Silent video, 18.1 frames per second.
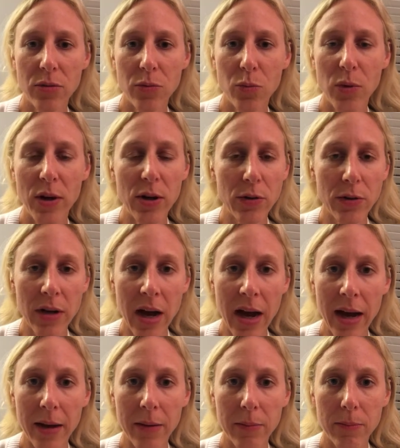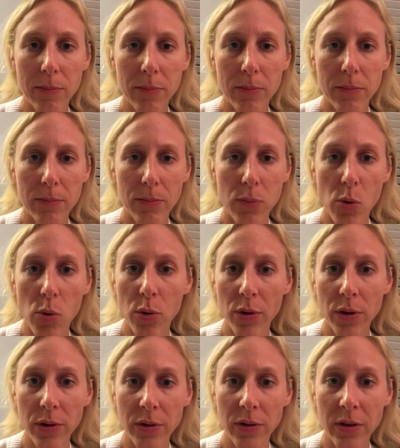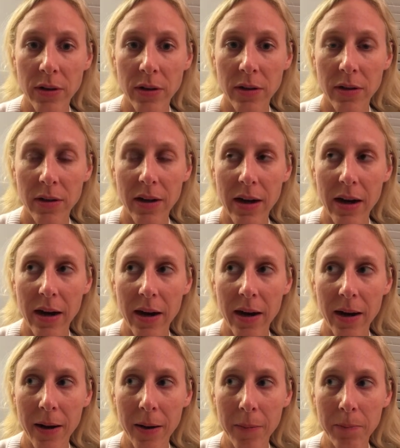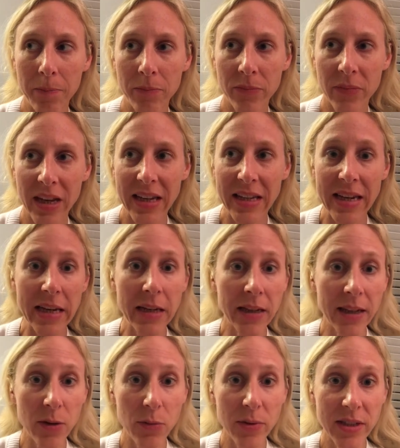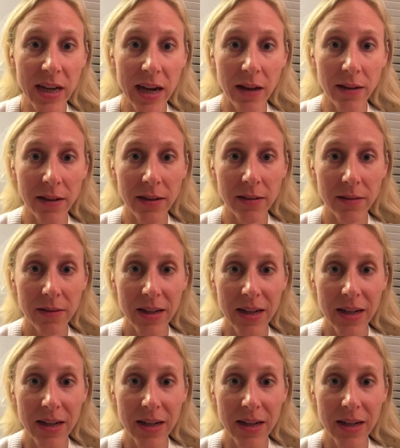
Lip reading: we are not born innately with talent.